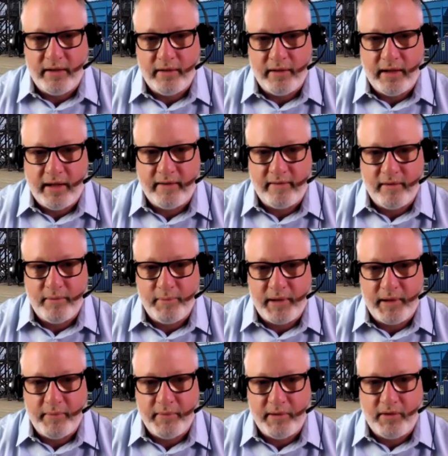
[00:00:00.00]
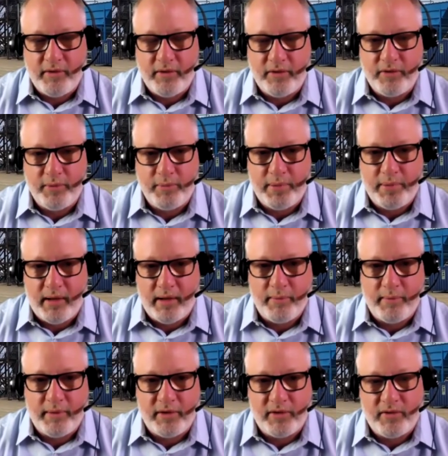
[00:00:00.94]
it and add some chemicals and
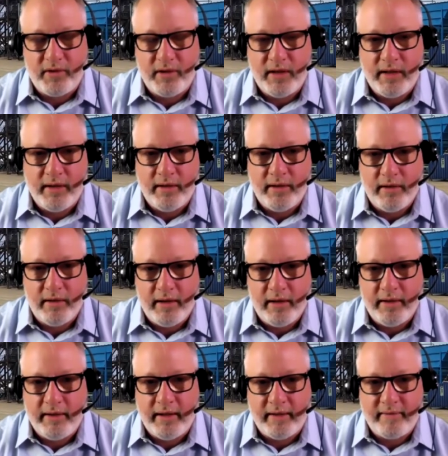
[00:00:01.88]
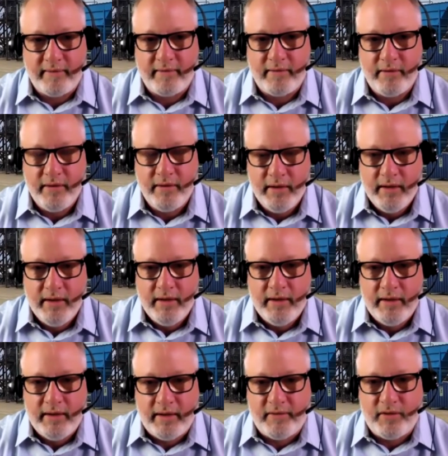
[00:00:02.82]
polymers, and
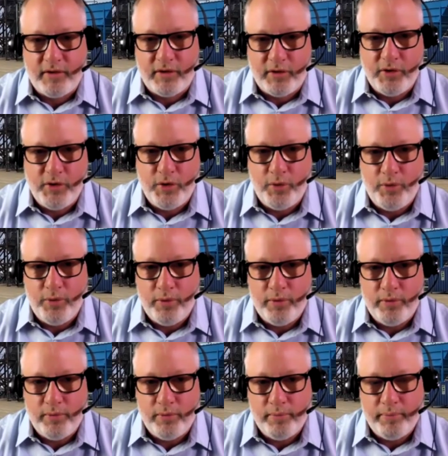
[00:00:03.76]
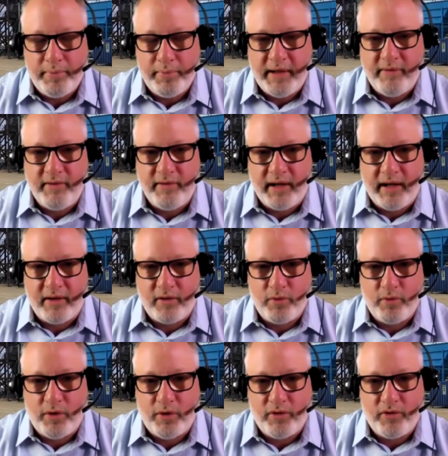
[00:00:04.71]
that's your new paving
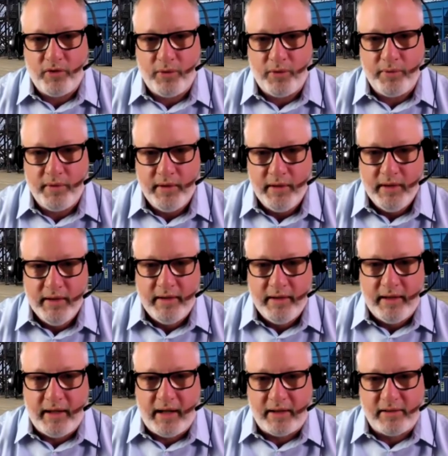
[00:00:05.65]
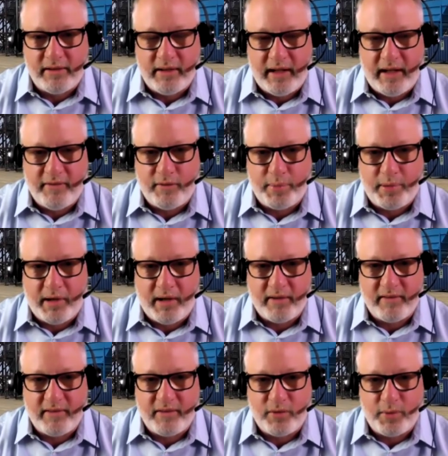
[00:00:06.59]
asphalt. So they actually have a
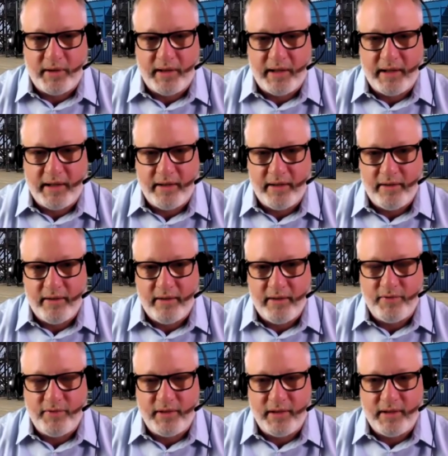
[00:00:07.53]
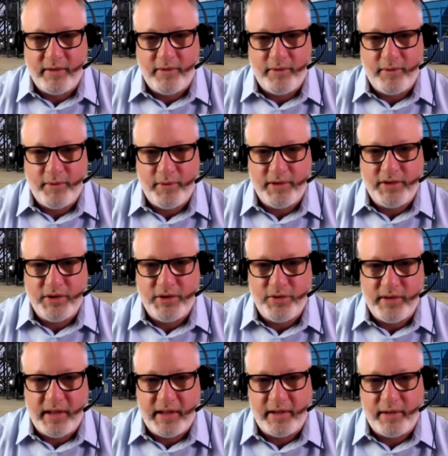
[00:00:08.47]
process where they can lift it,
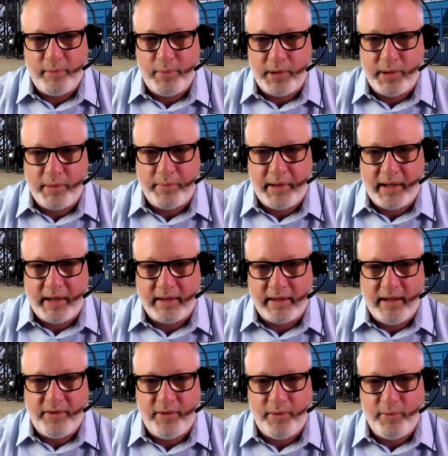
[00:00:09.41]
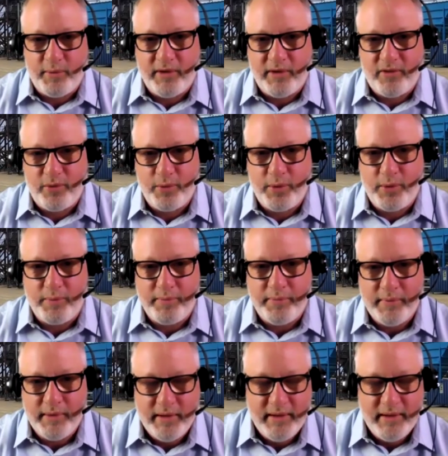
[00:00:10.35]
rejuvenate it, and put it back down in one swoop.